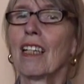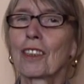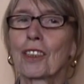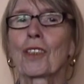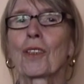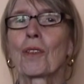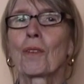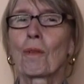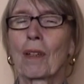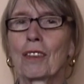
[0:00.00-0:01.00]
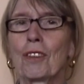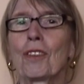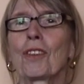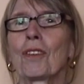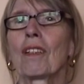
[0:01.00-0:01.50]
So when
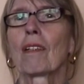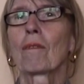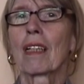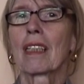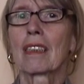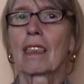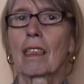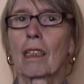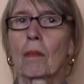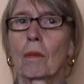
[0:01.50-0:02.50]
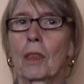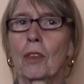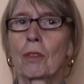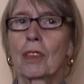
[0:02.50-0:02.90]
we do